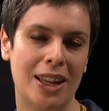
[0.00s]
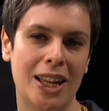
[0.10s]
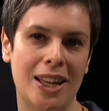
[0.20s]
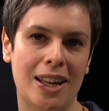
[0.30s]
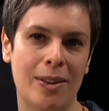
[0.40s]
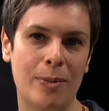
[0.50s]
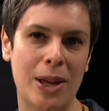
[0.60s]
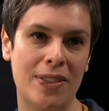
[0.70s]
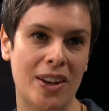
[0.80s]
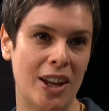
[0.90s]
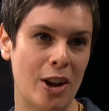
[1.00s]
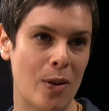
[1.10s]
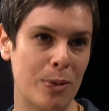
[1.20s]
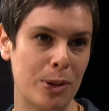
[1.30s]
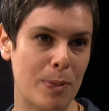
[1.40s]
Um, and then I go
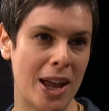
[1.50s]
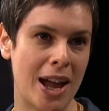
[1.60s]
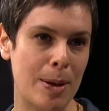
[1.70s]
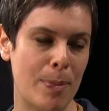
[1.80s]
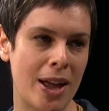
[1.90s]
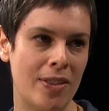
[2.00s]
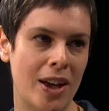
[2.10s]
out with my iPad.